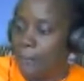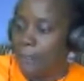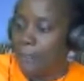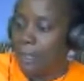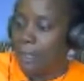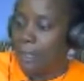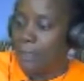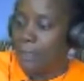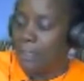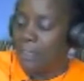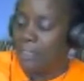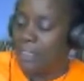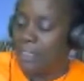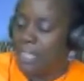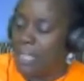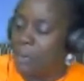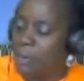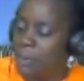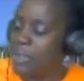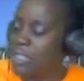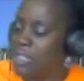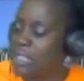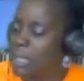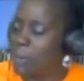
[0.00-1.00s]
the
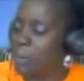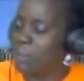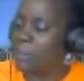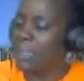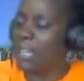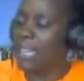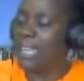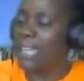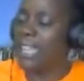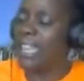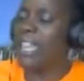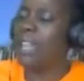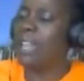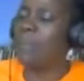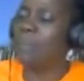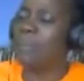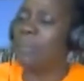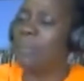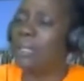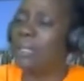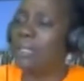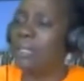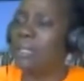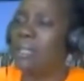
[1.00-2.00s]
theme was something like
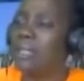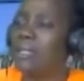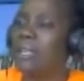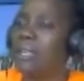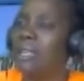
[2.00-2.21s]
helping